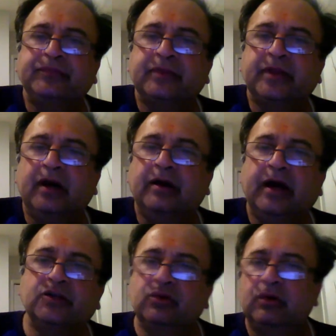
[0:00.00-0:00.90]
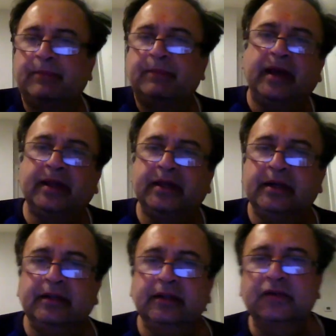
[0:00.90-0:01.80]
As you apply
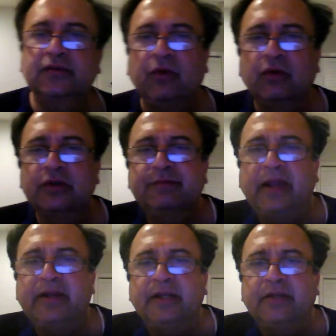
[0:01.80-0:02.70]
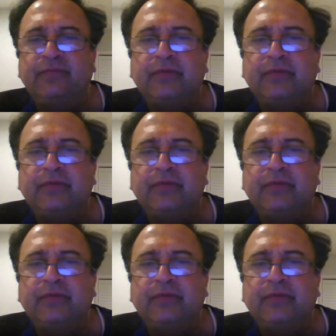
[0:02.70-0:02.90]
this force, magnetic